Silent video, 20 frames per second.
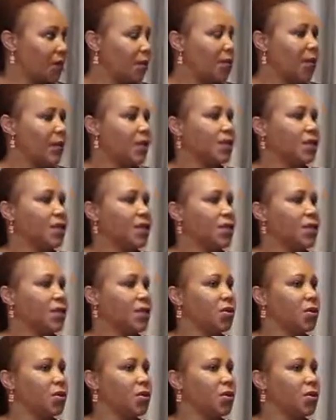What is it
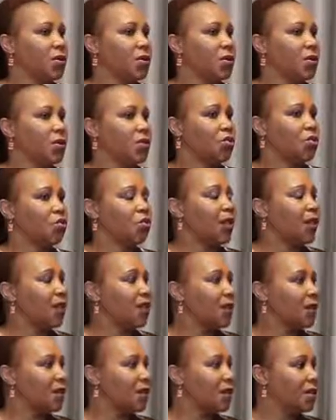that you are
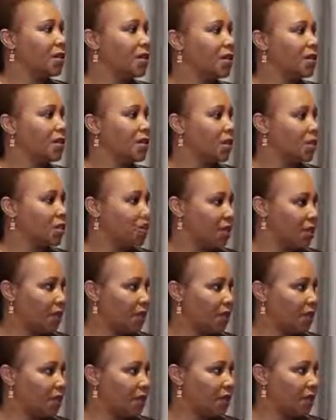striving to
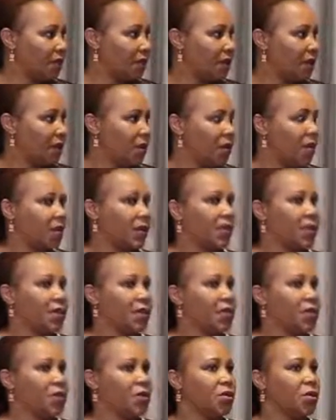achieve? What is
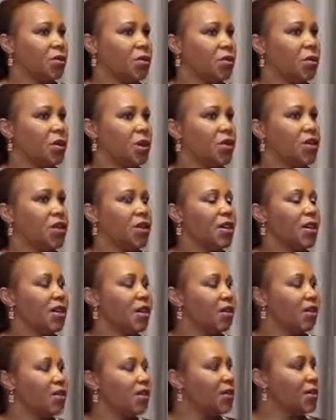it that you are
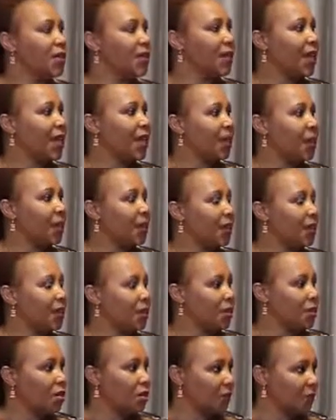yearning to see happening
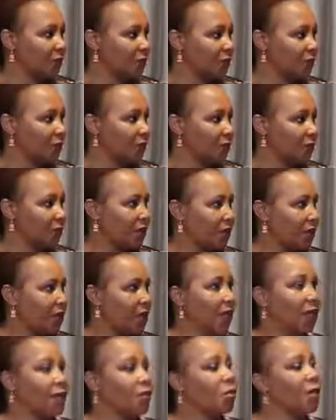in your life?
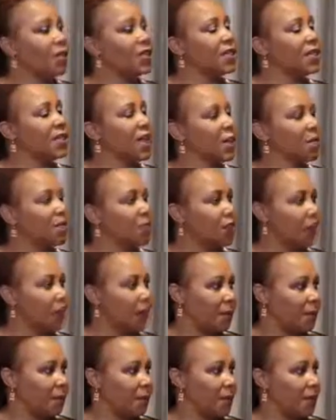At what time
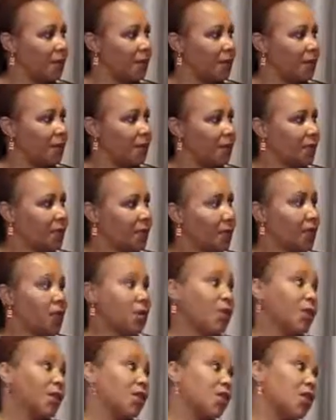frame? At
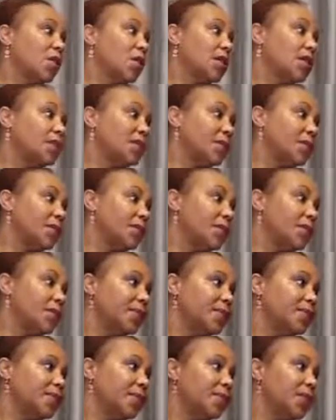what cost?
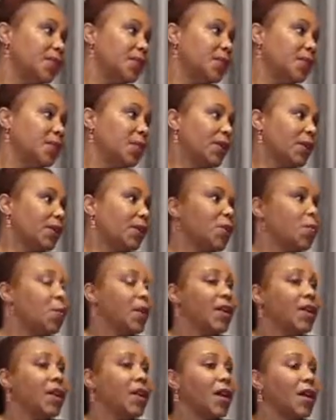What are we
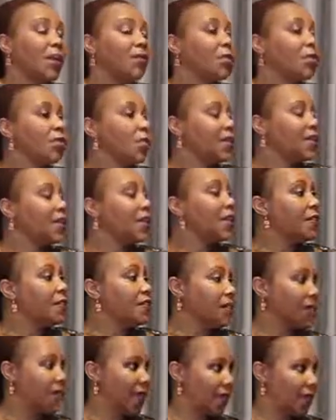waking up towards
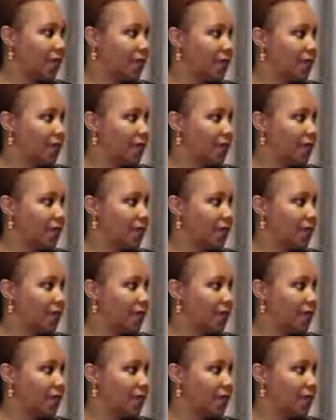every day?